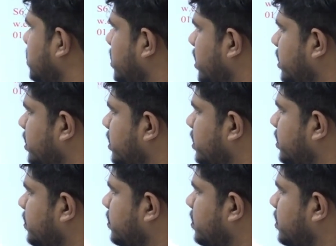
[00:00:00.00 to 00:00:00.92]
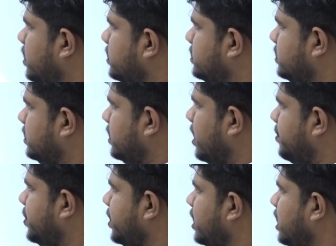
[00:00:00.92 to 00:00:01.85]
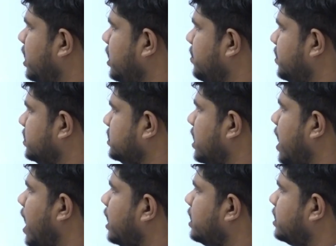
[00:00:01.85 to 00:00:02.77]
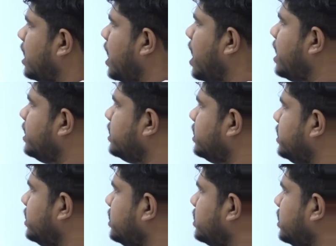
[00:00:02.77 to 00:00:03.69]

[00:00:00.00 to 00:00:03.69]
right? Let's see. Capital allowance are granted in